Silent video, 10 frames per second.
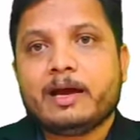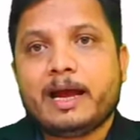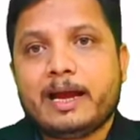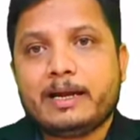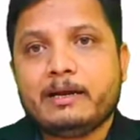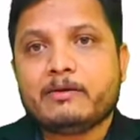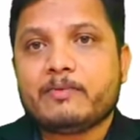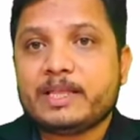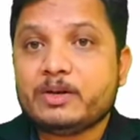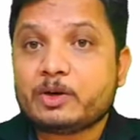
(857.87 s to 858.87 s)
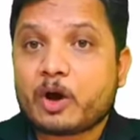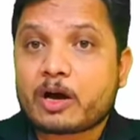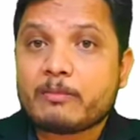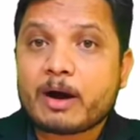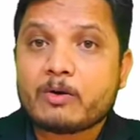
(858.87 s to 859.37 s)
And when you
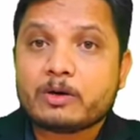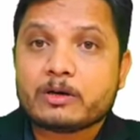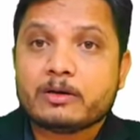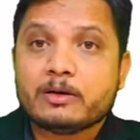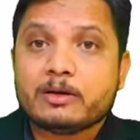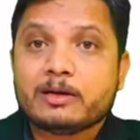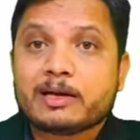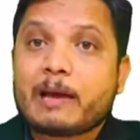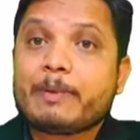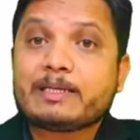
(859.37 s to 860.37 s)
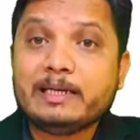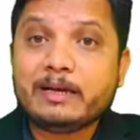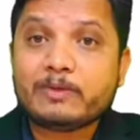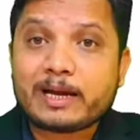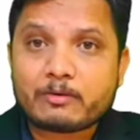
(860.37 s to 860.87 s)
talk about
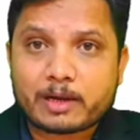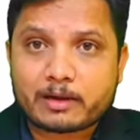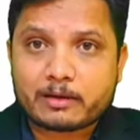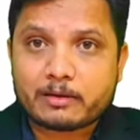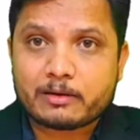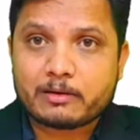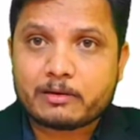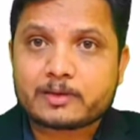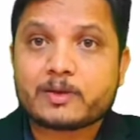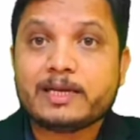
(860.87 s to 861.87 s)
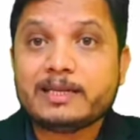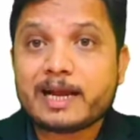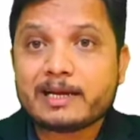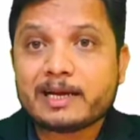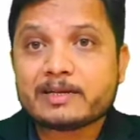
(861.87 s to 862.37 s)
capacitive network, so in
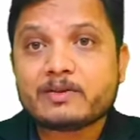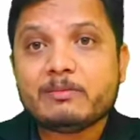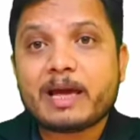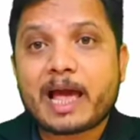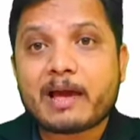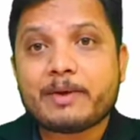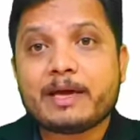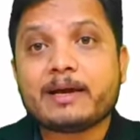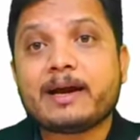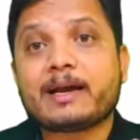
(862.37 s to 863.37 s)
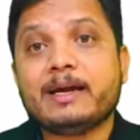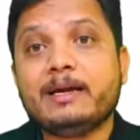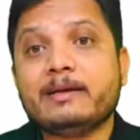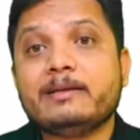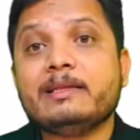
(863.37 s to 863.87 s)
that case, you will be having
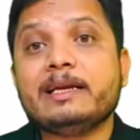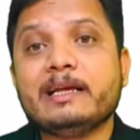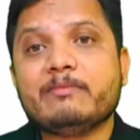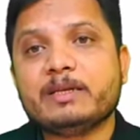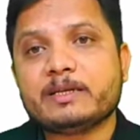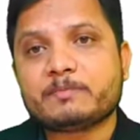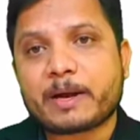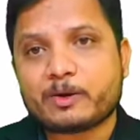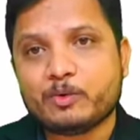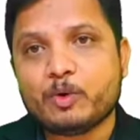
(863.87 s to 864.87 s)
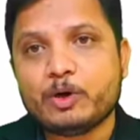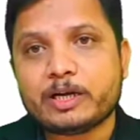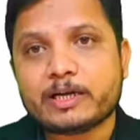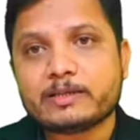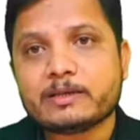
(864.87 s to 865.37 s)
current leading with respect to
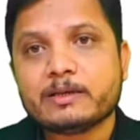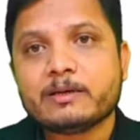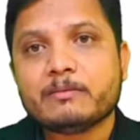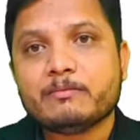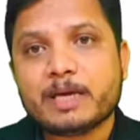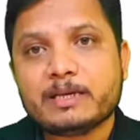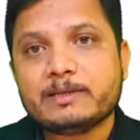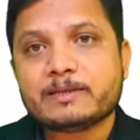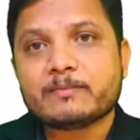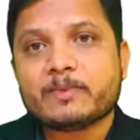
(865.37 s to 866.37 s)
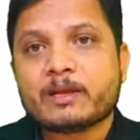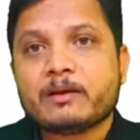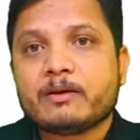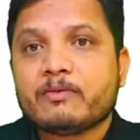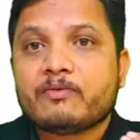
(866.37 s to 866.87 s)
voltage means
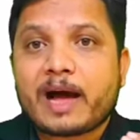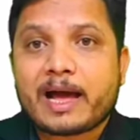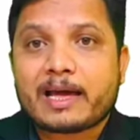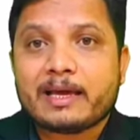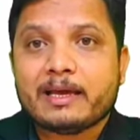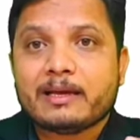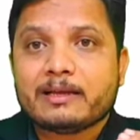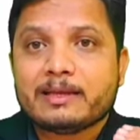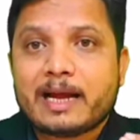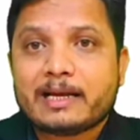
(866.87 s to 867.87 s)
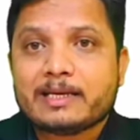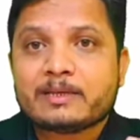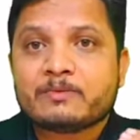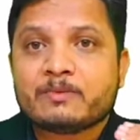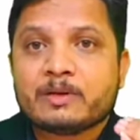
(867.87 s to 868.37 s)
phi that
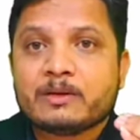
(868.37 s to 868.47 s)
is